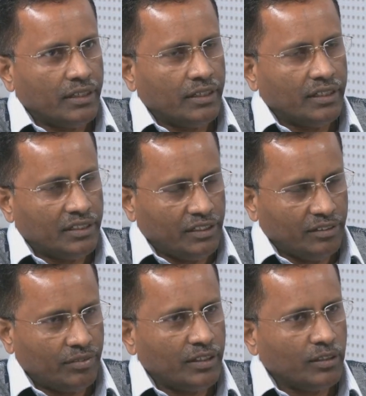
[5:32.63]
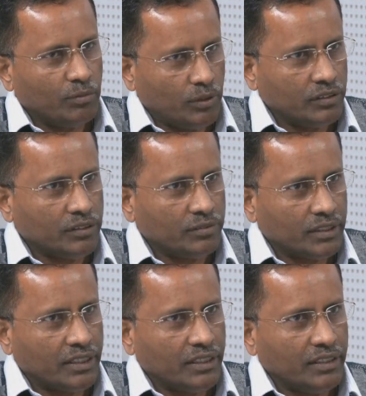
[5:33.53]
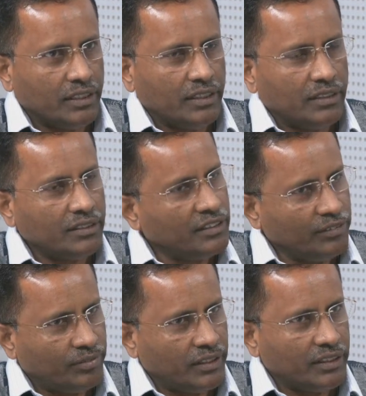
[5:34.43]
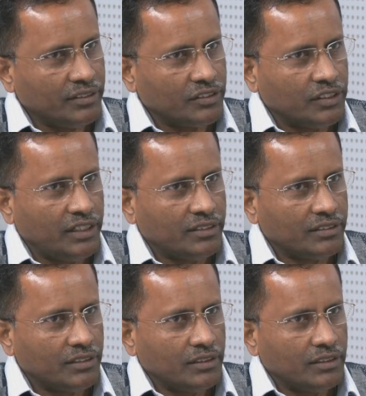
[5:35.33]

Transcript: in different parts of the country in different states.